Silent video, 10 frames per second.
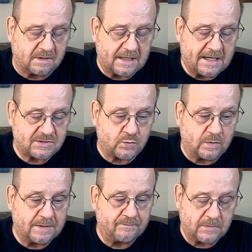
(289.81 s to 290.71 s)
last
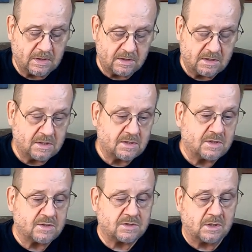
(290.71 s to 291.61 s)
one.
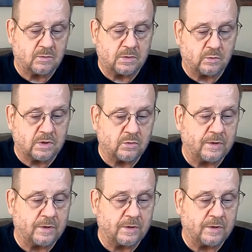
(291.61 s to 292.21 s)
So what we're